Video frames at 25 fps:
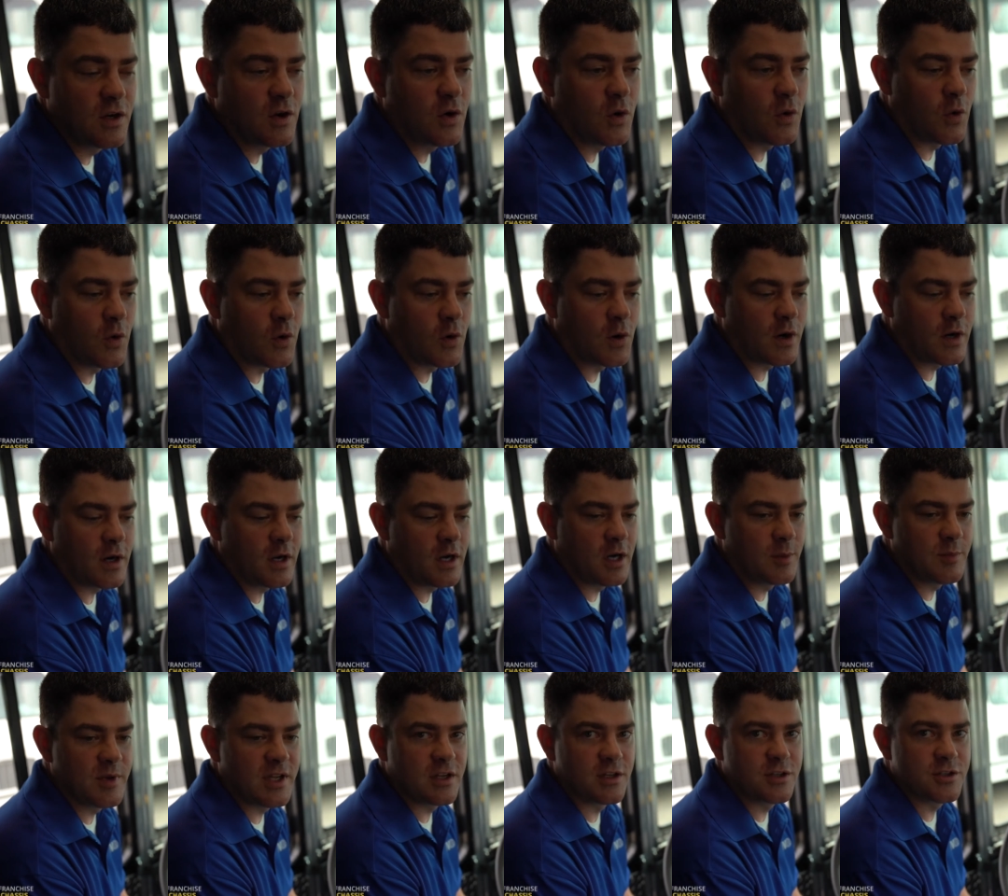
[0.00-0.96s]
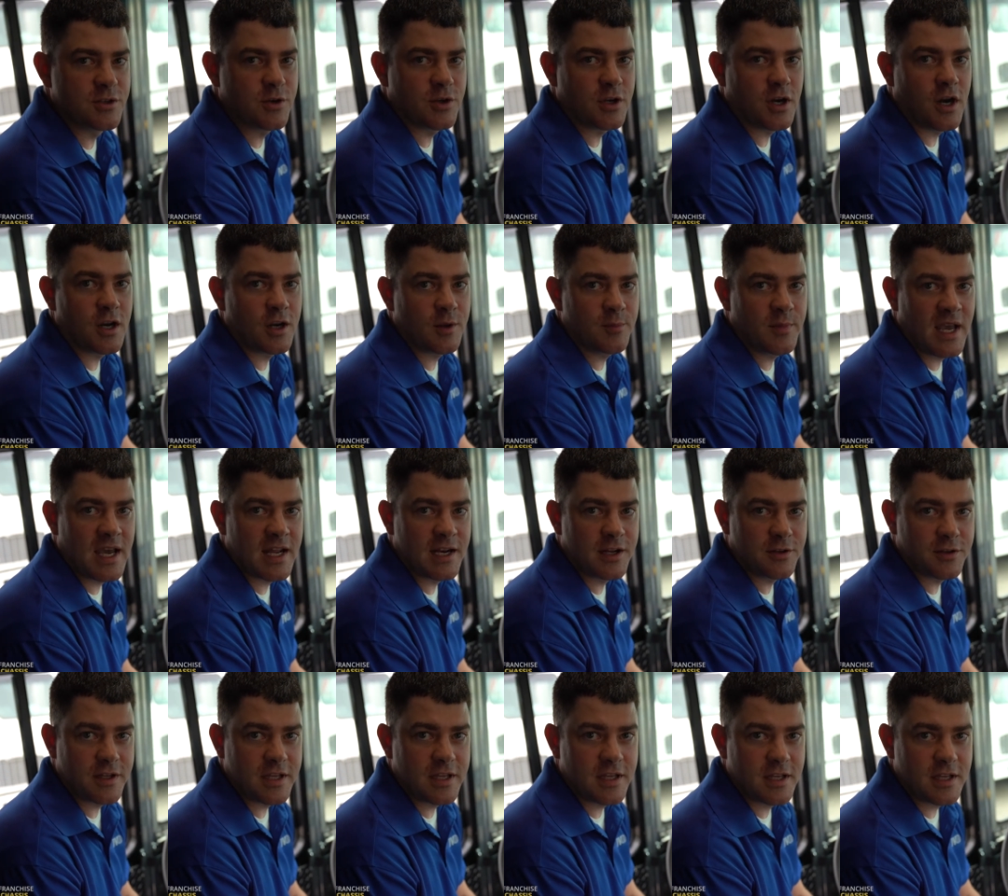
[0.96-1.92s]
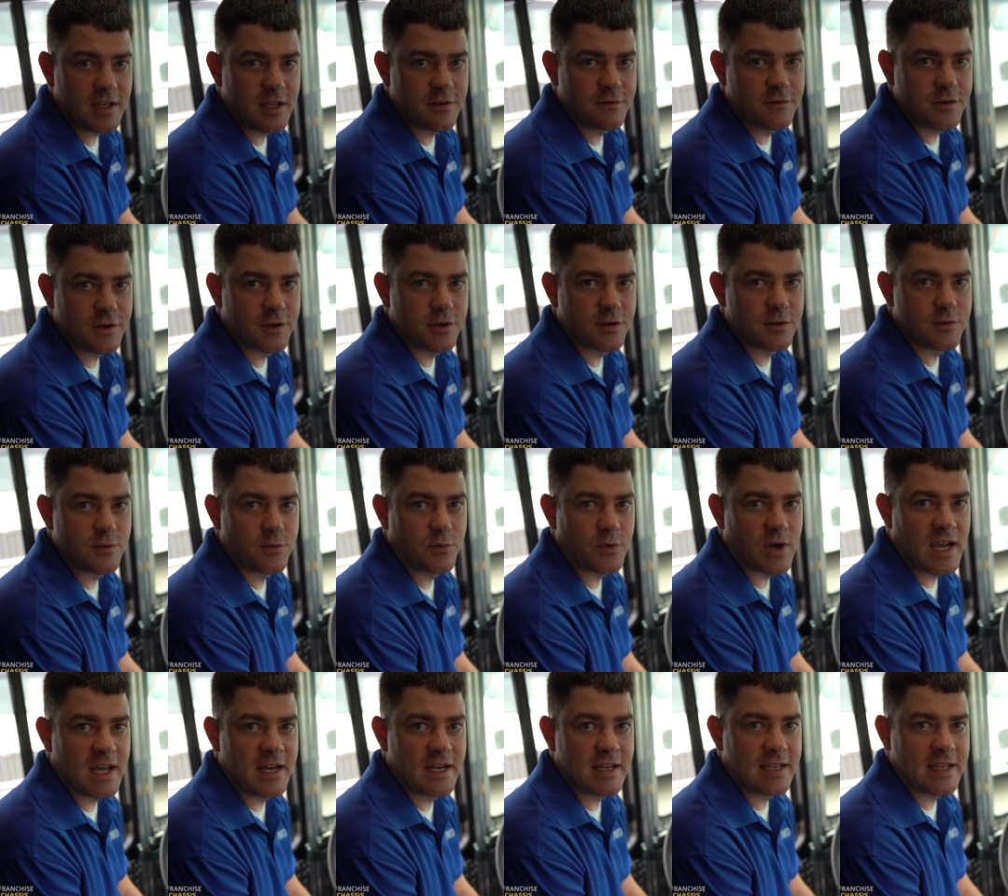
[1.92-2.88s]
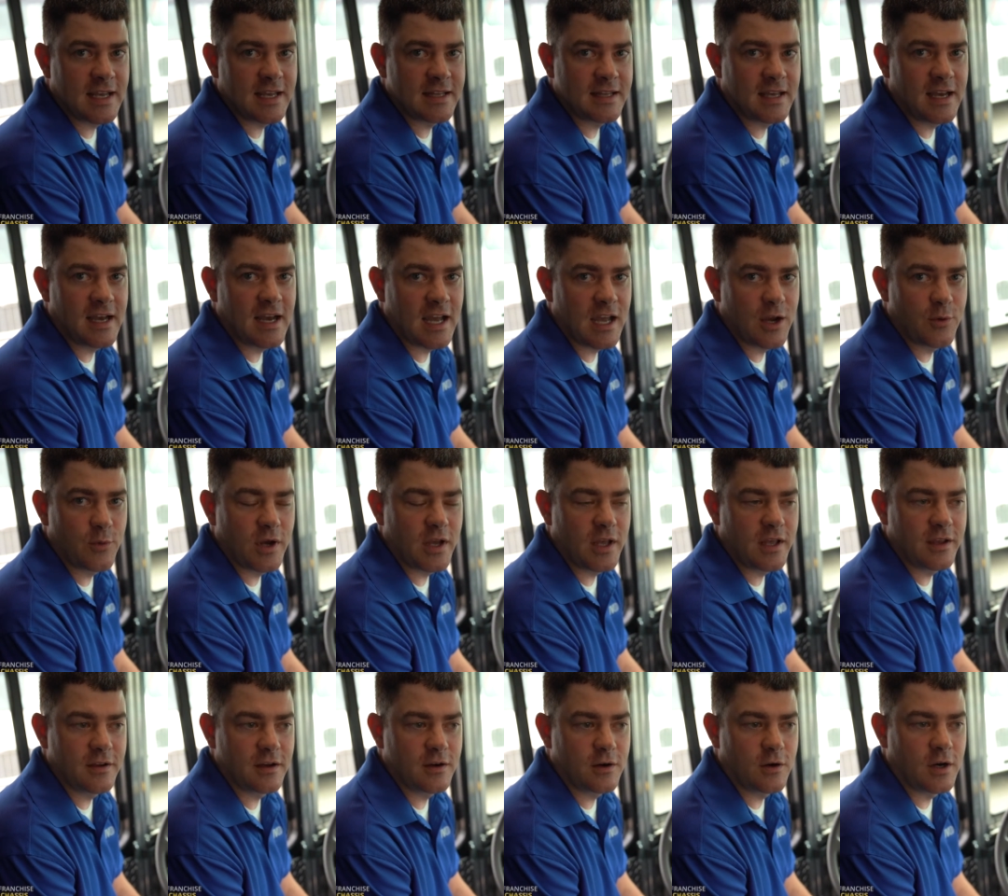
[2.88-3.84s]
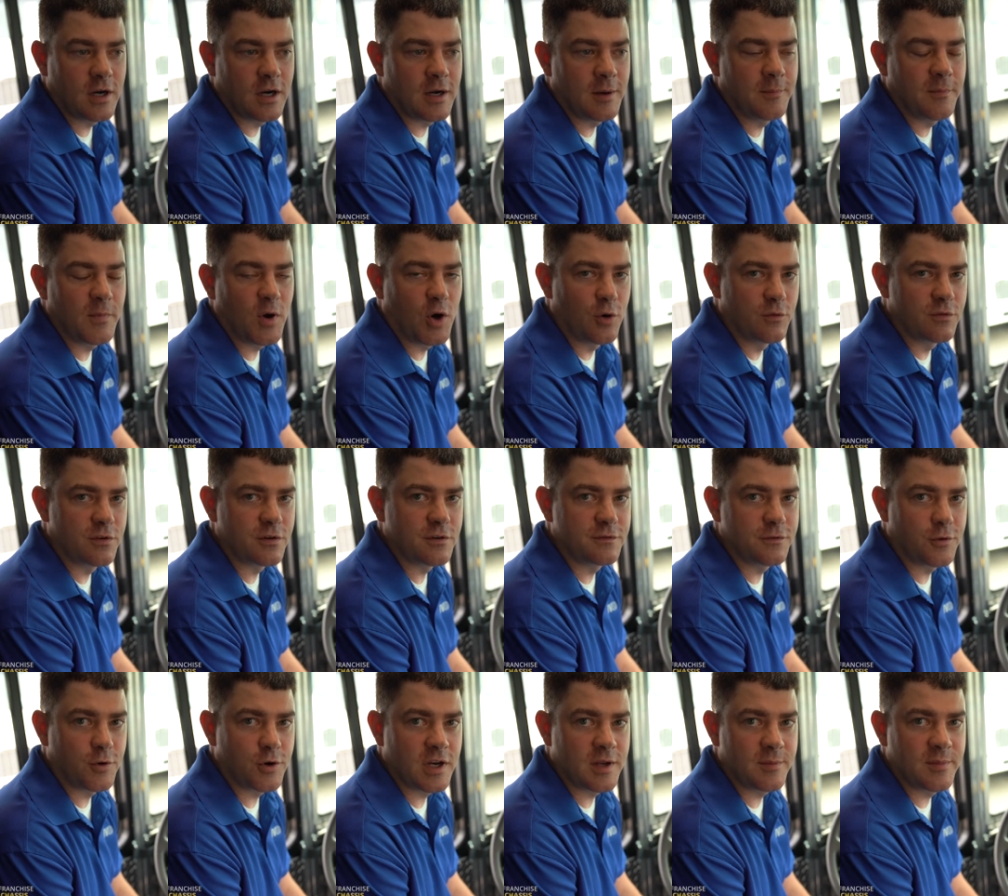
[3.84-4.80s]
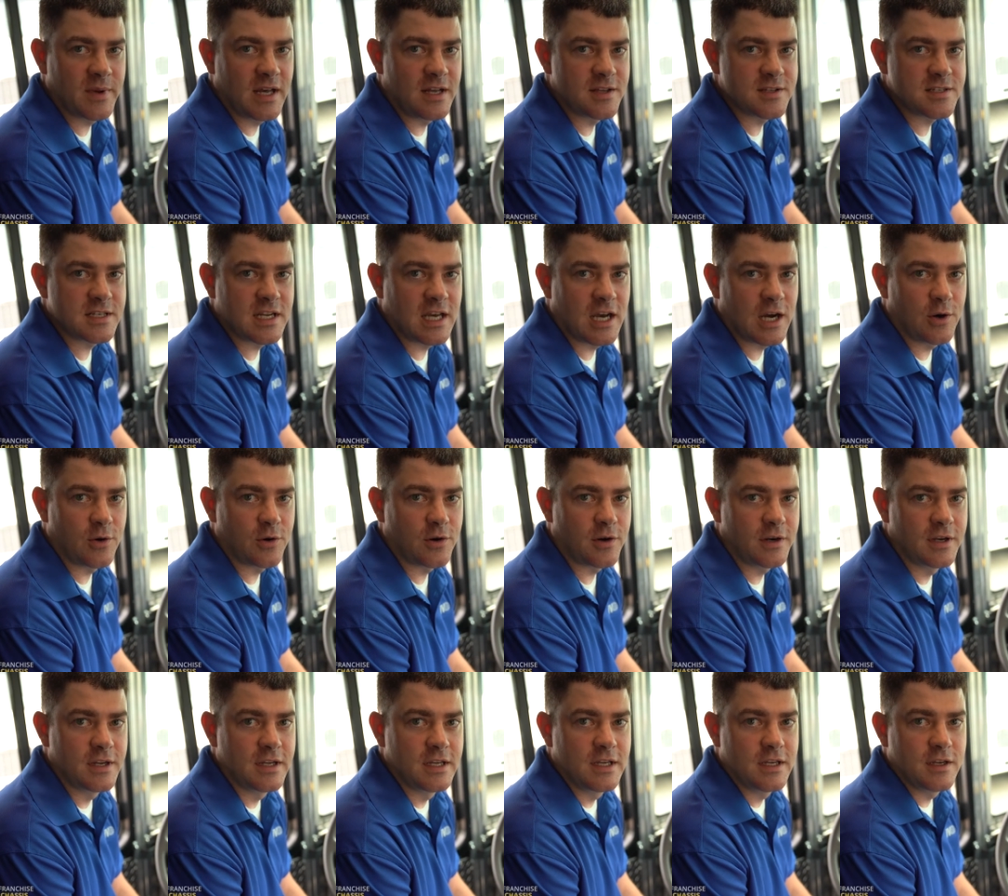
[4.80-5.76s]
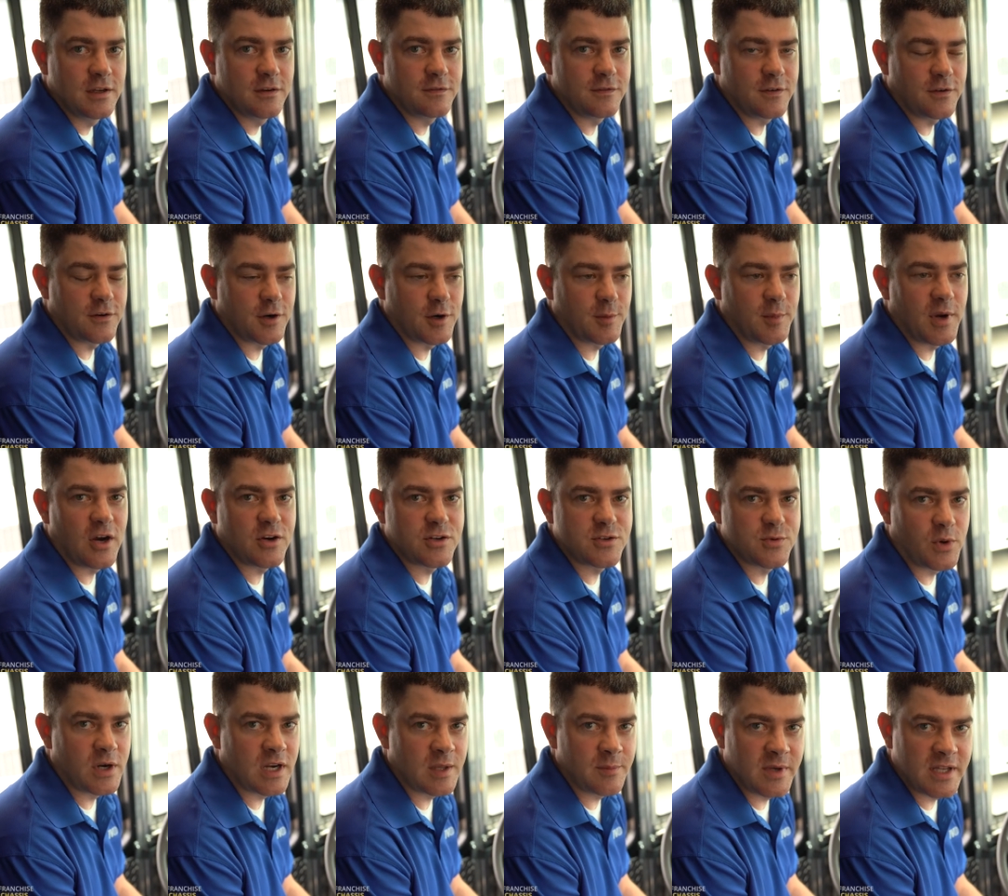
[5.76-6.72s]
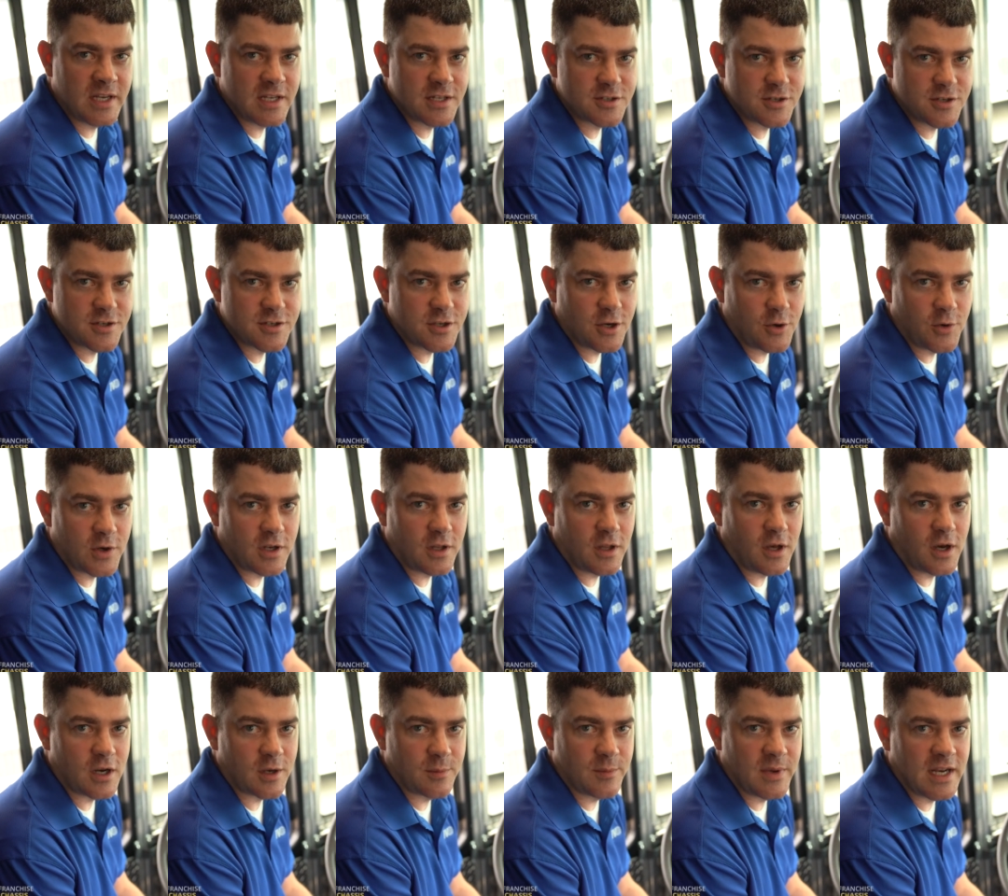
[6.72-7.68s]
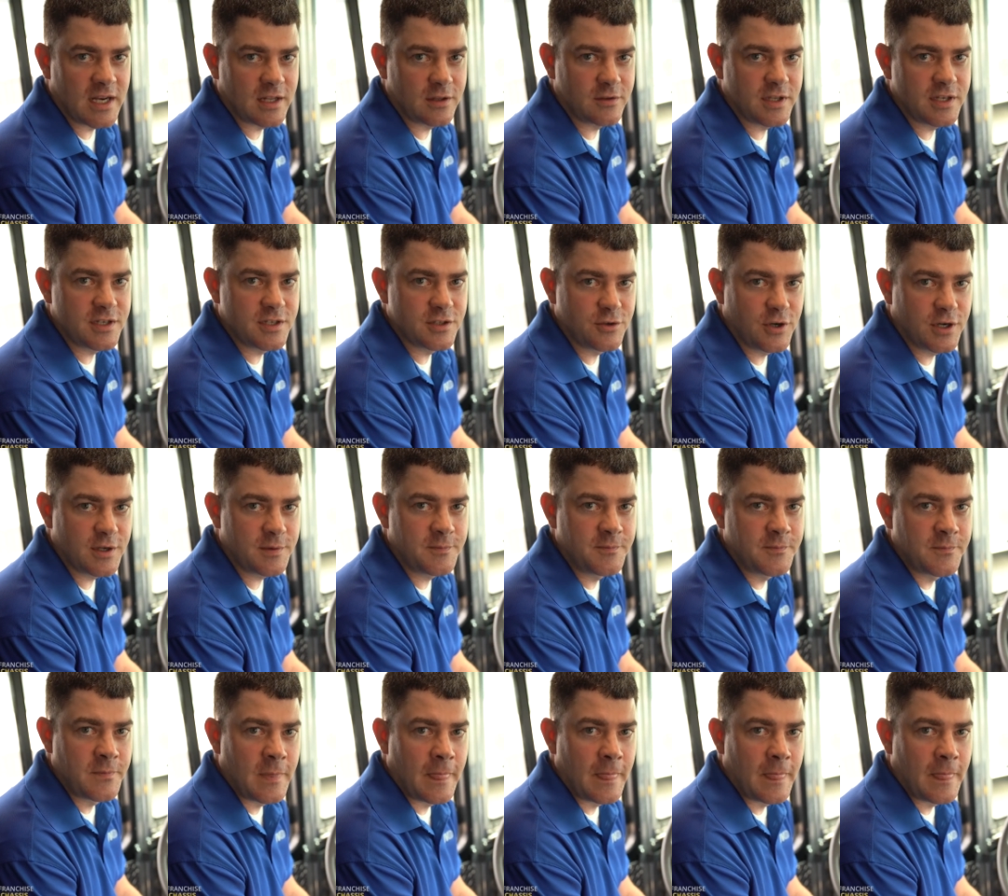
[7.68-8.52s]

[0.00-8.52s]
or it'll do it automatically if you're riding on the highway over 40 miles an hour for about 20 minutes or so. It'll automatically do it.